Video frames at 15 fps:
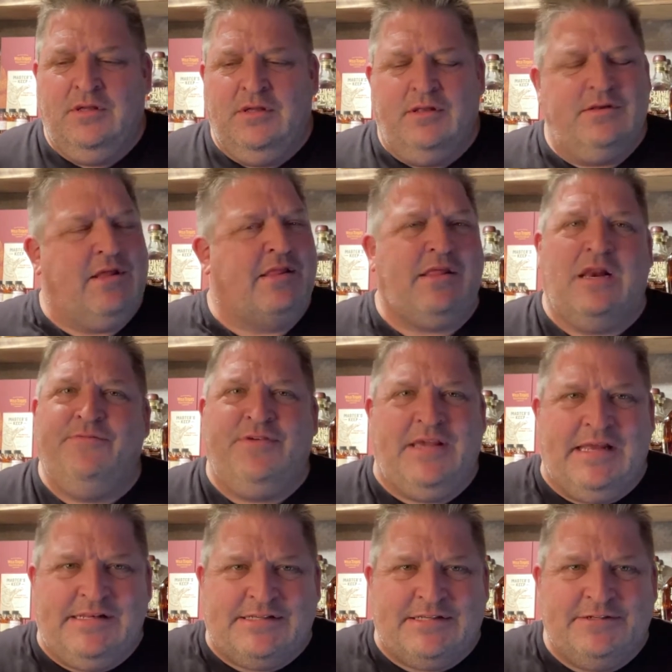Not a lot of
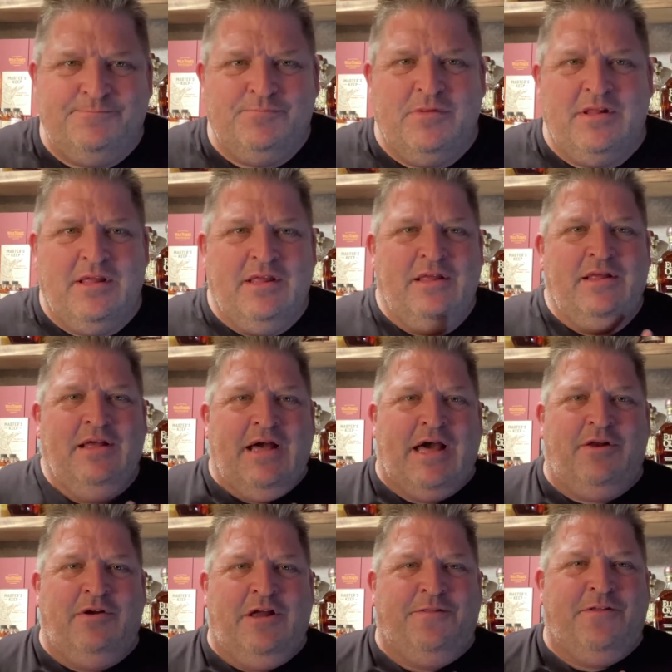heat. I
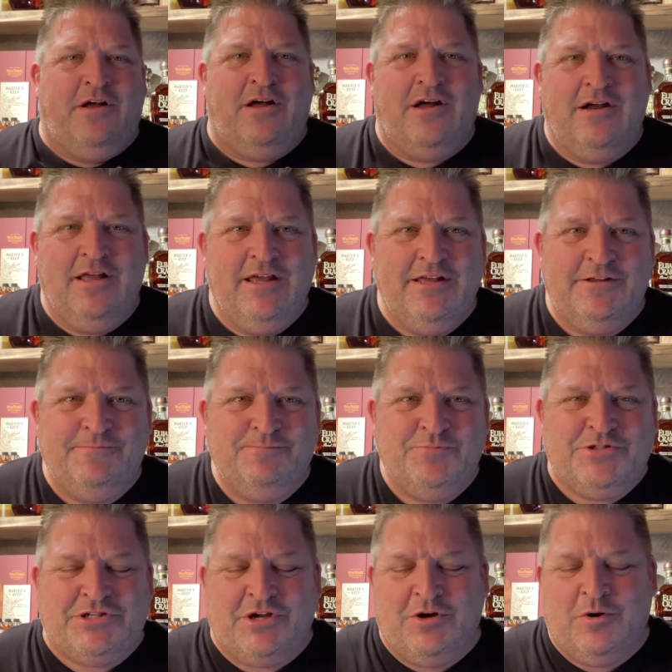don't get the hug.
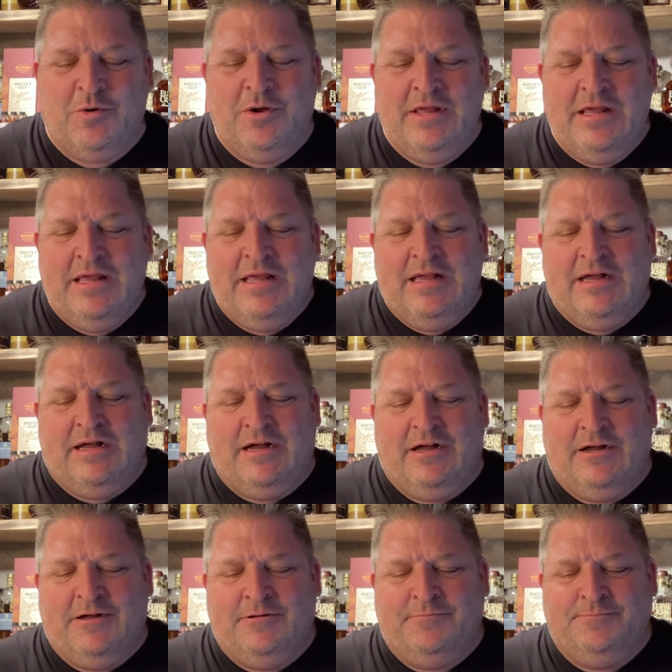So
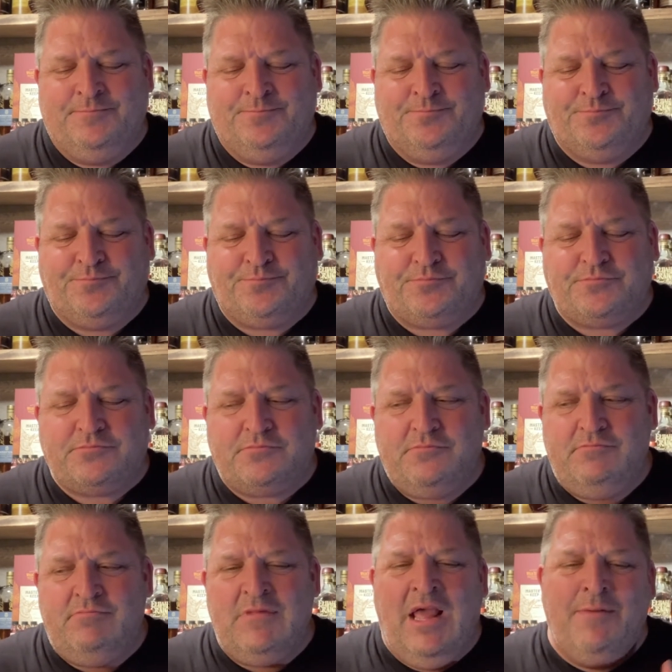
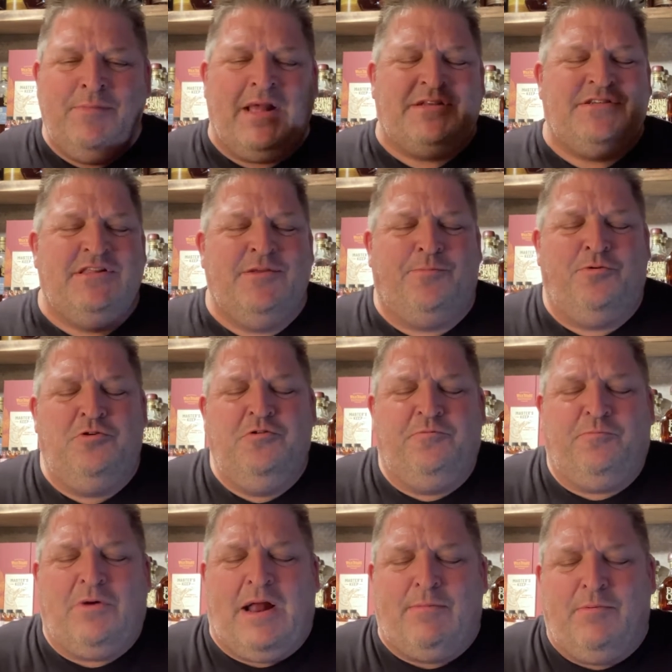I'm guessing the proof
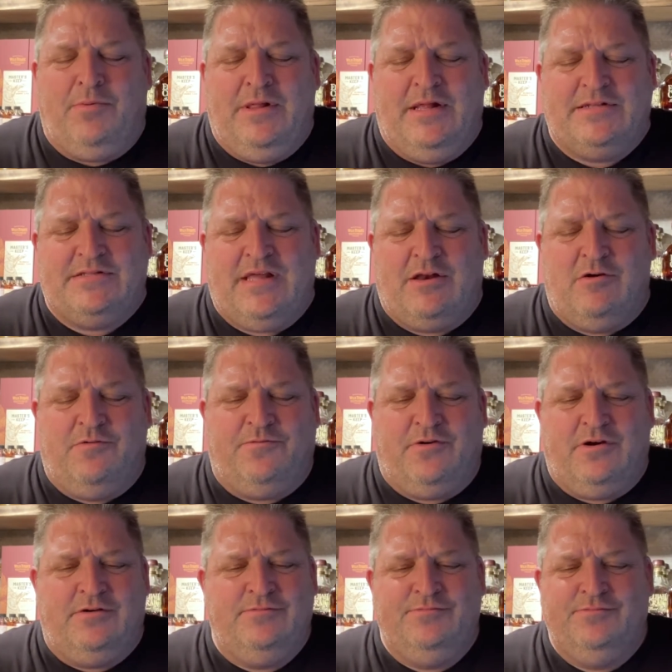probably is not
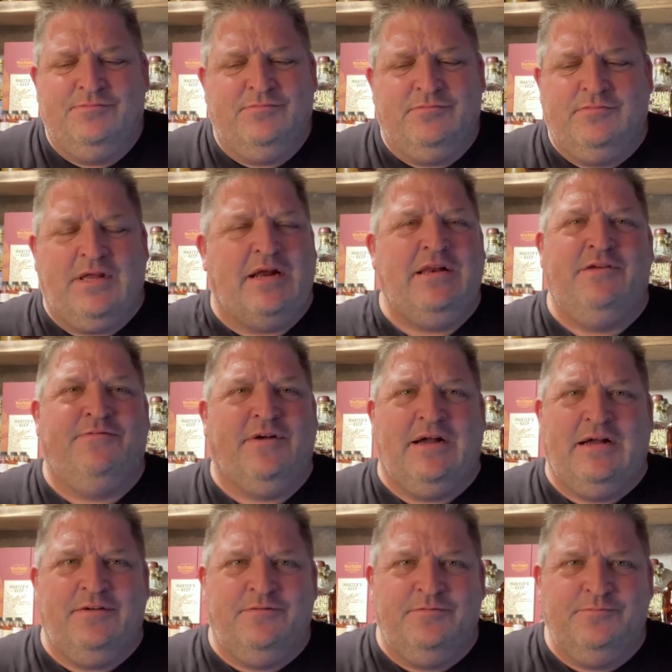over
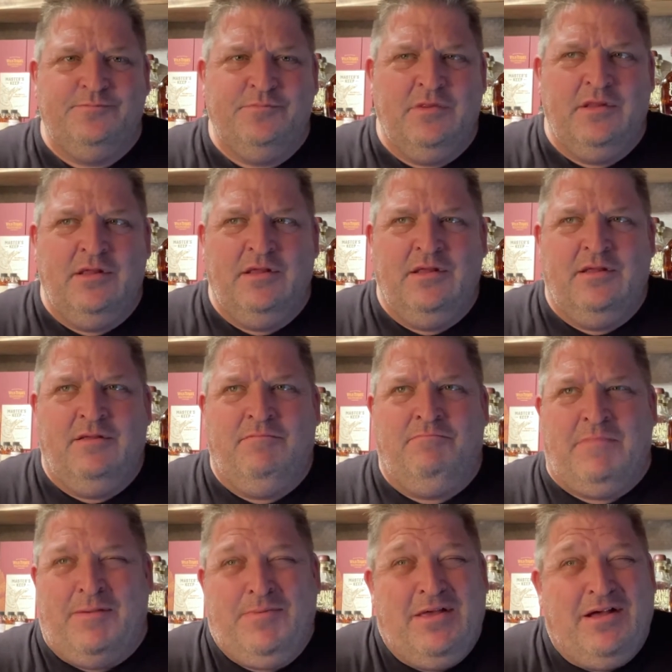95,
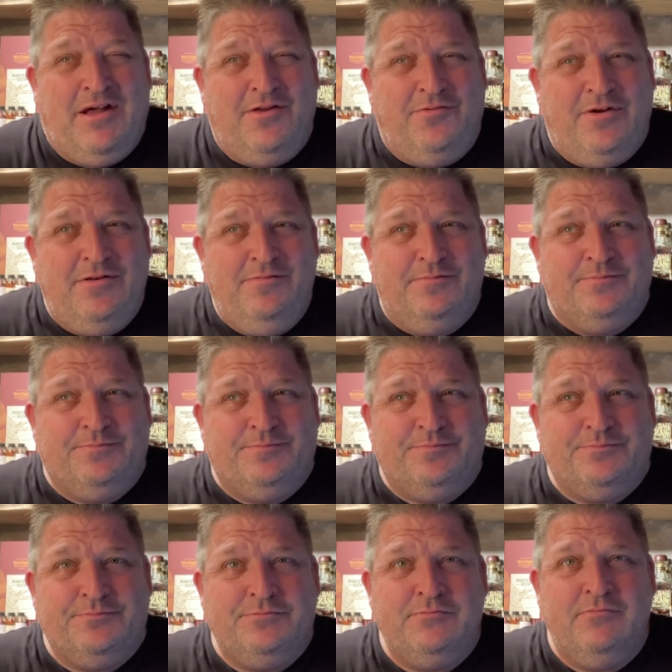maybe 100.
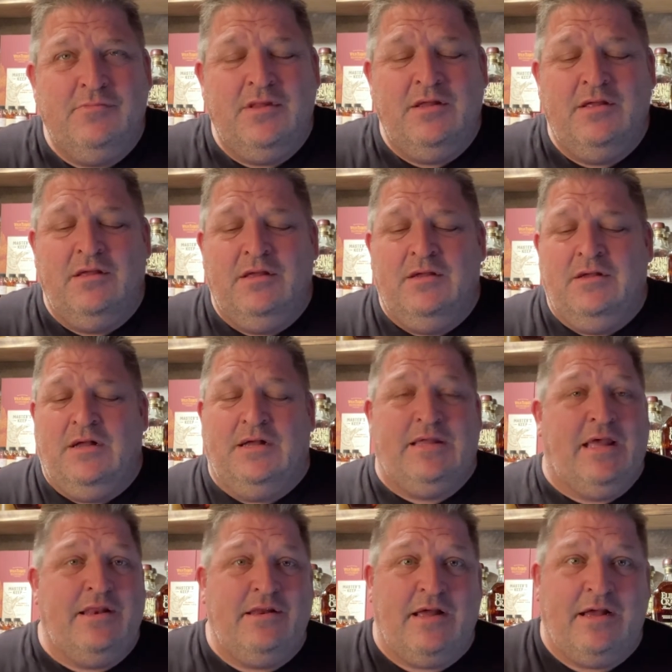
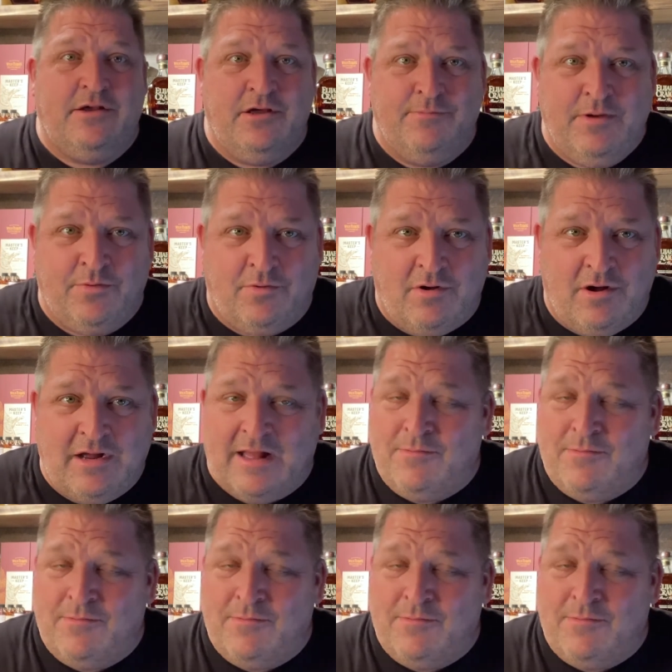Again, I could be wrong.